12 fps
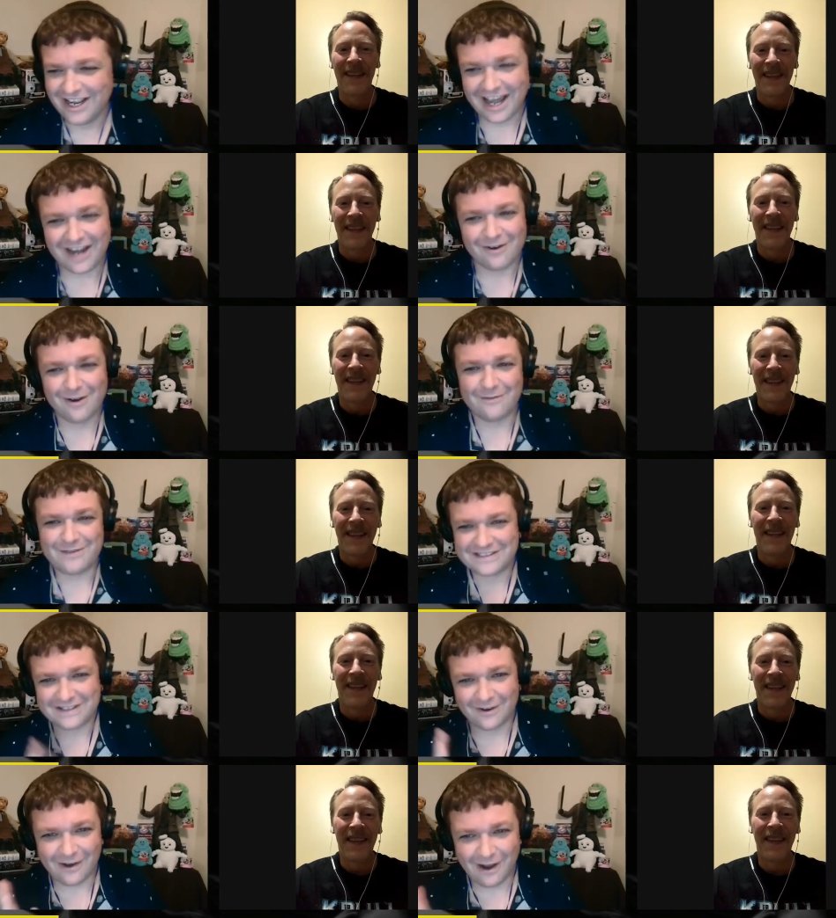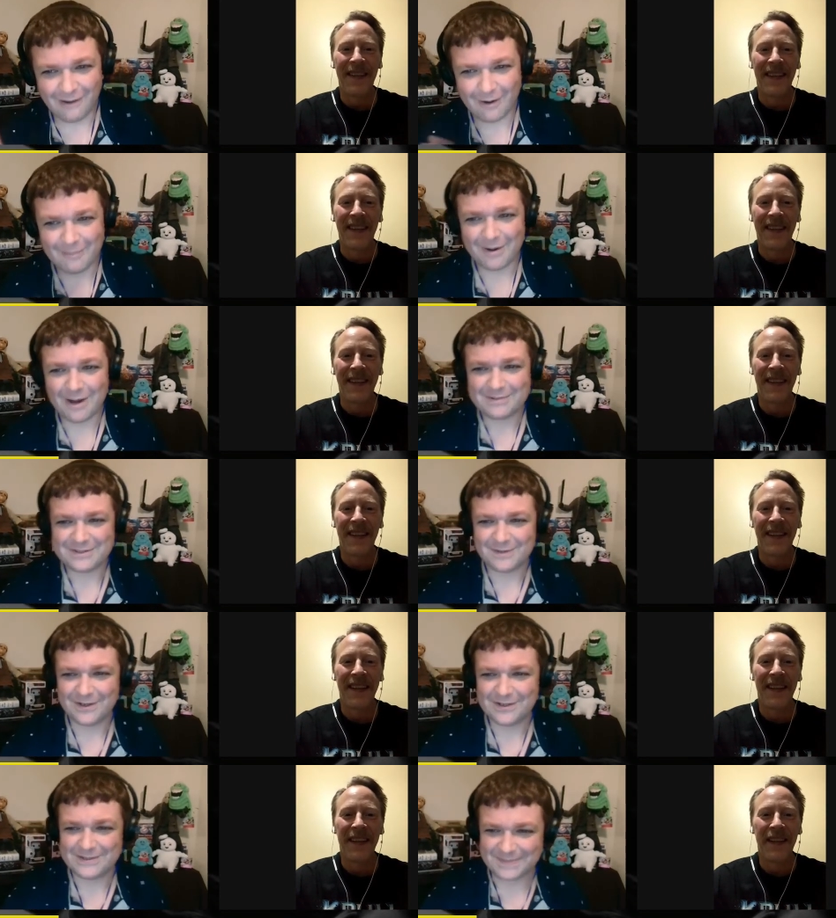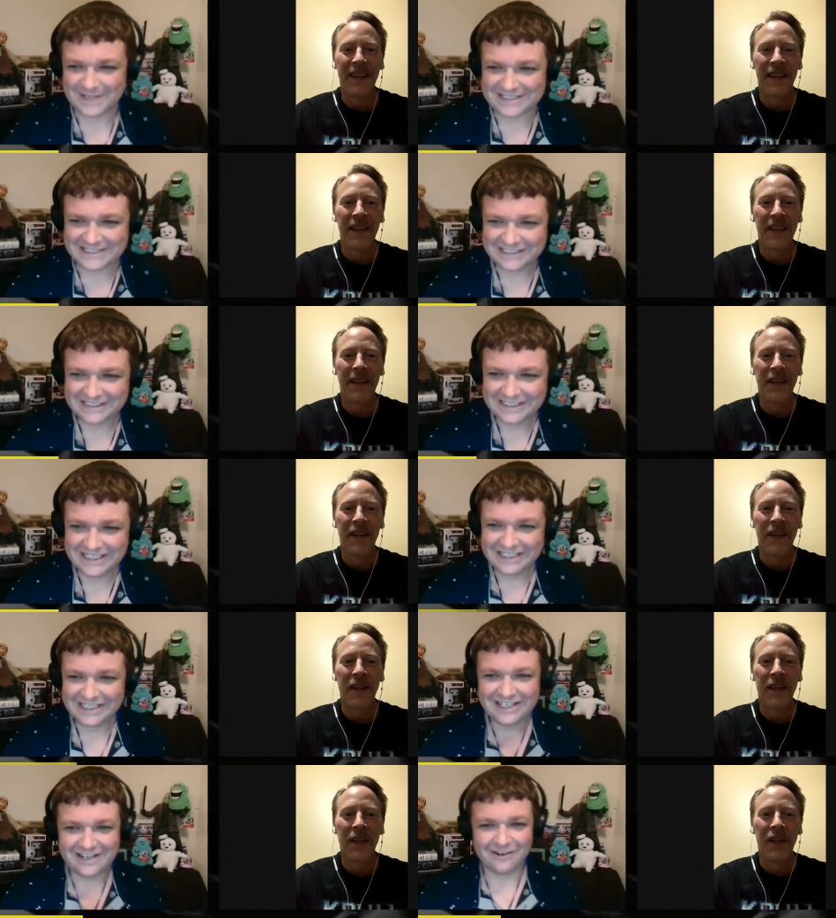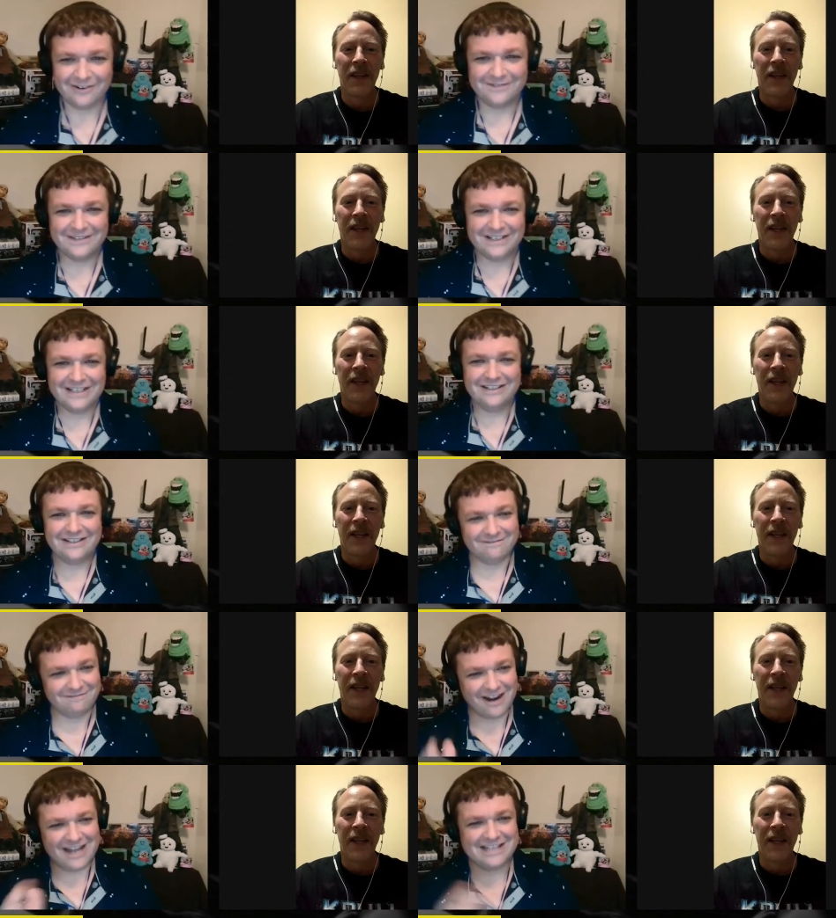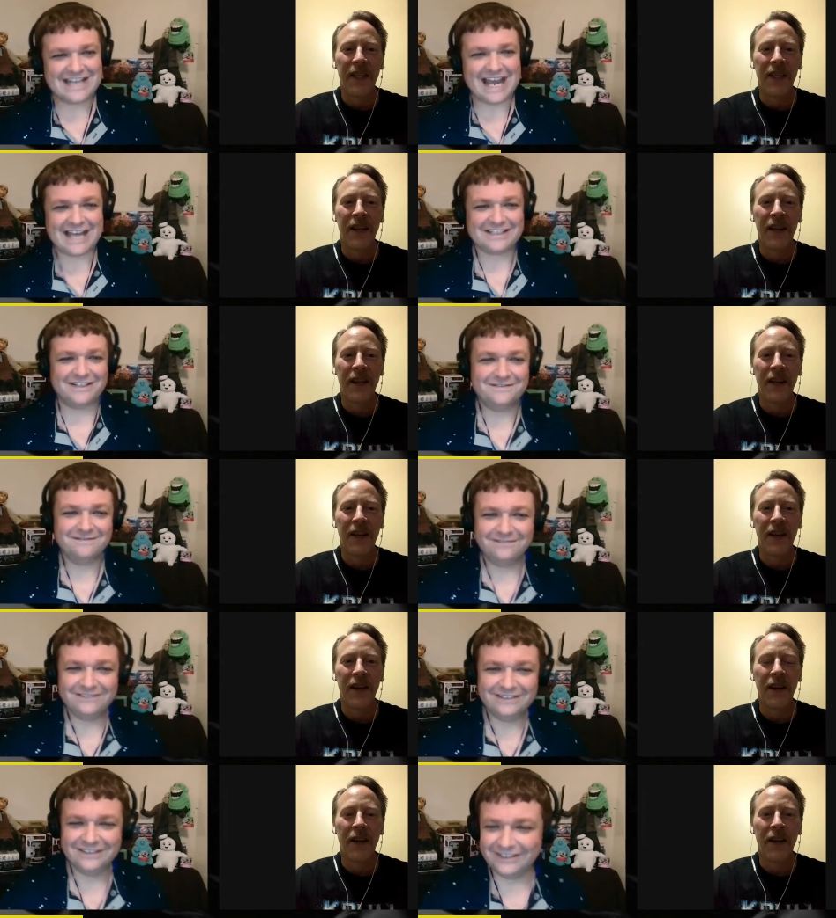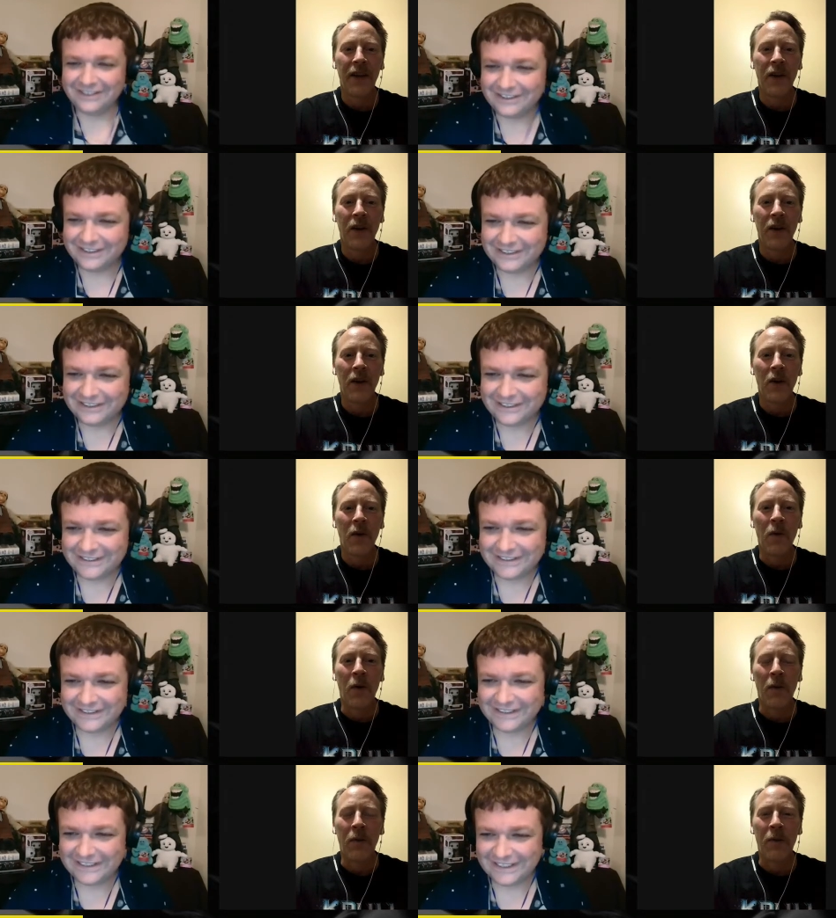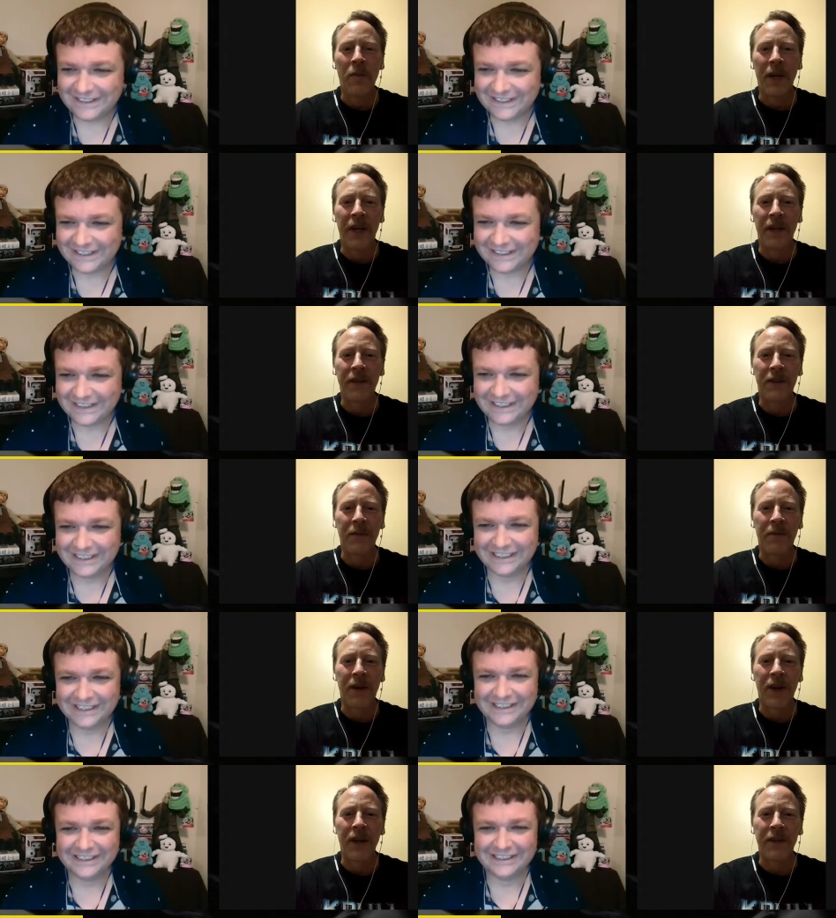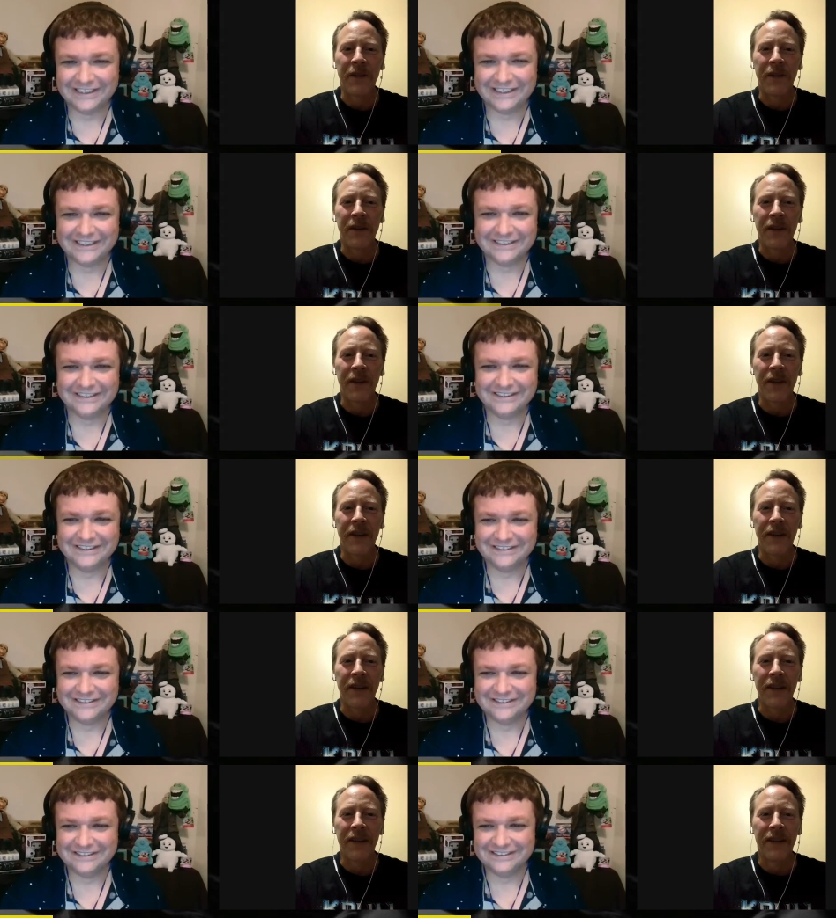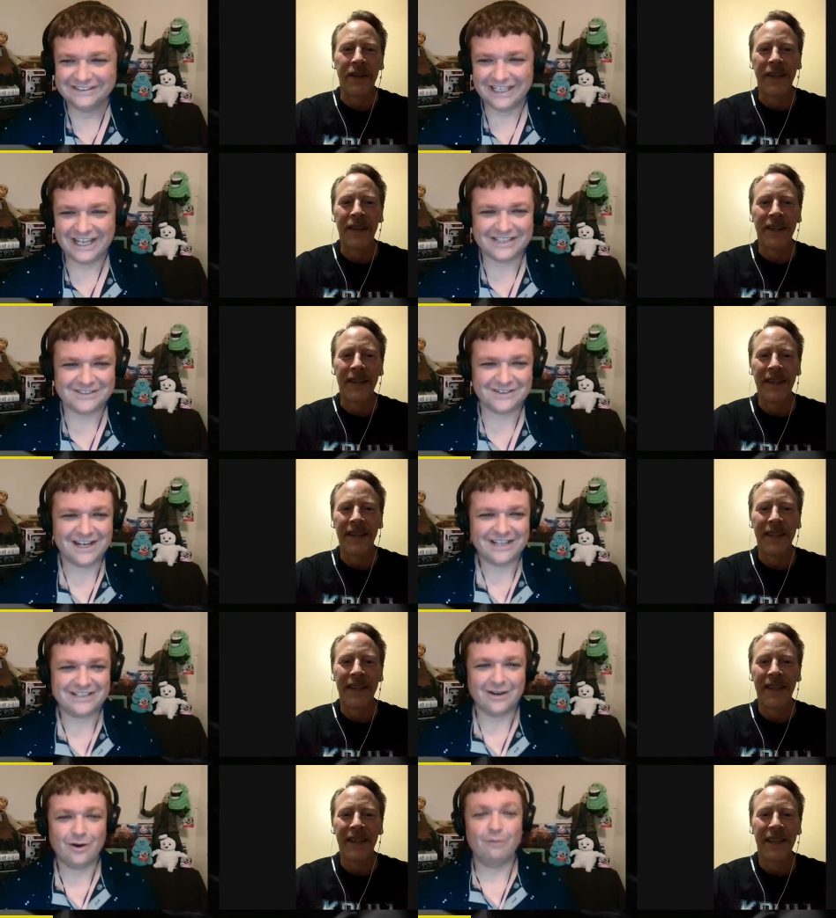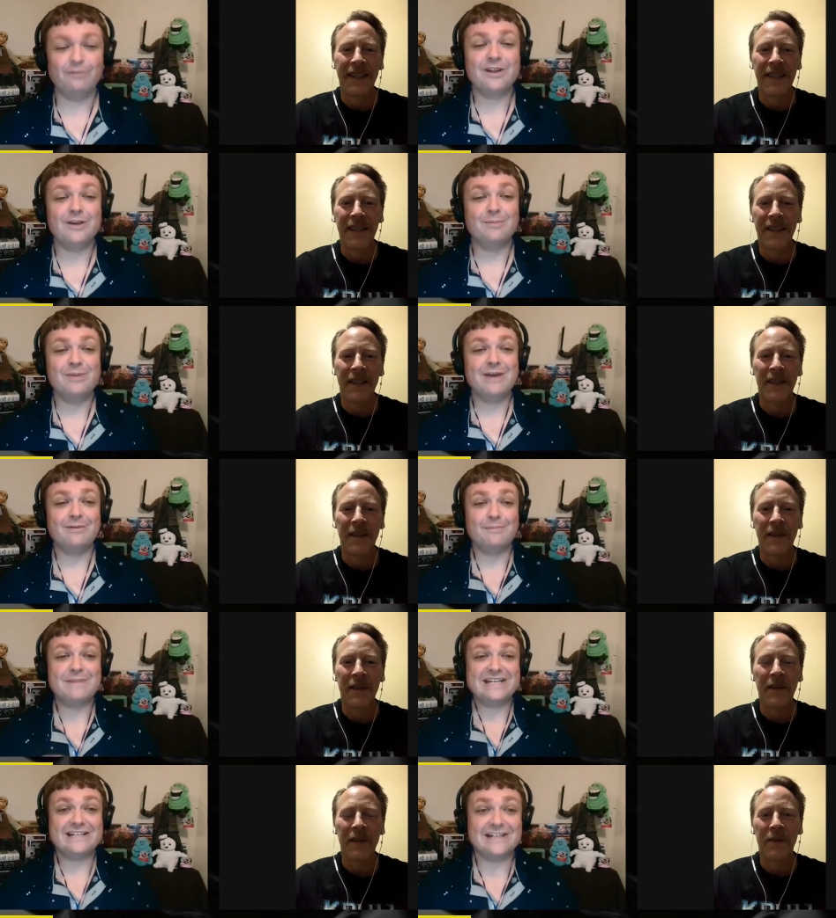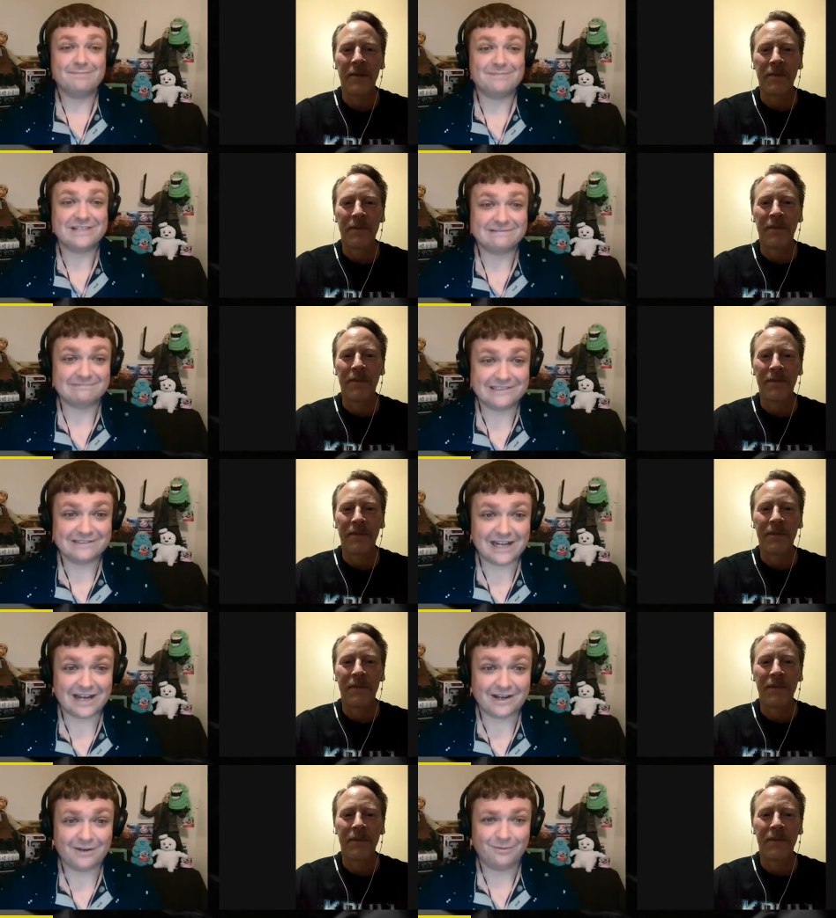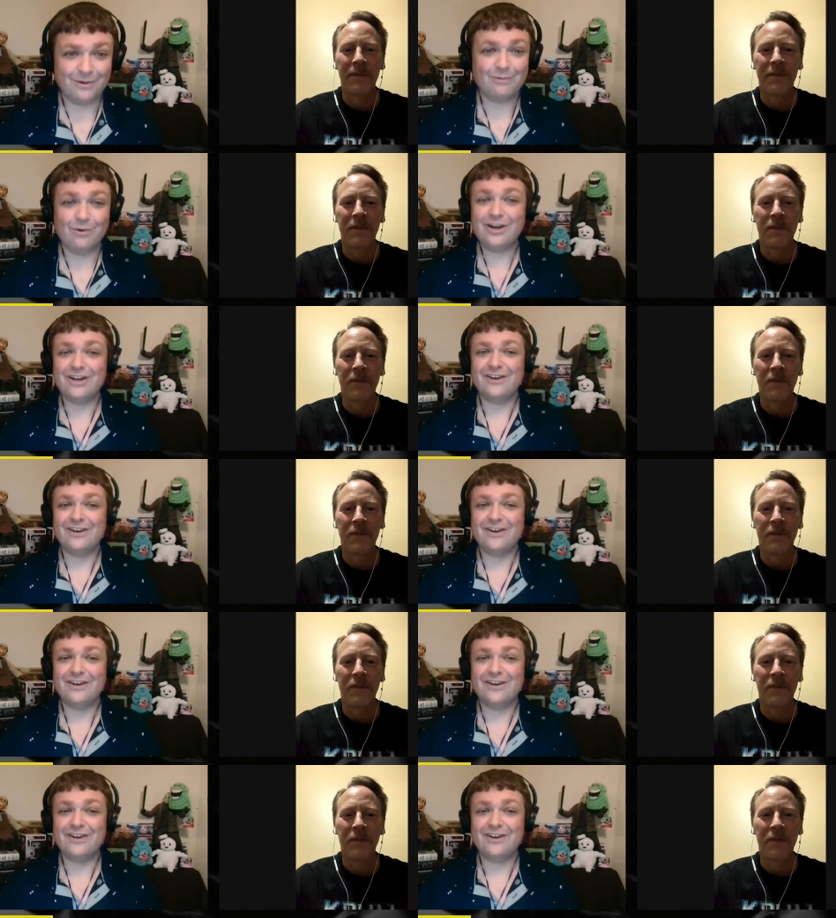Speaker 1: I don't know if you still got one, Papa Smokes, but you know, Ryan's asking.
Speaker 2: Well, we'll make it a surprise on Saturday.
Speaker 1: Yeah, that's right. Uh, hopefully, you'll be able to make it up because we're uh, we're working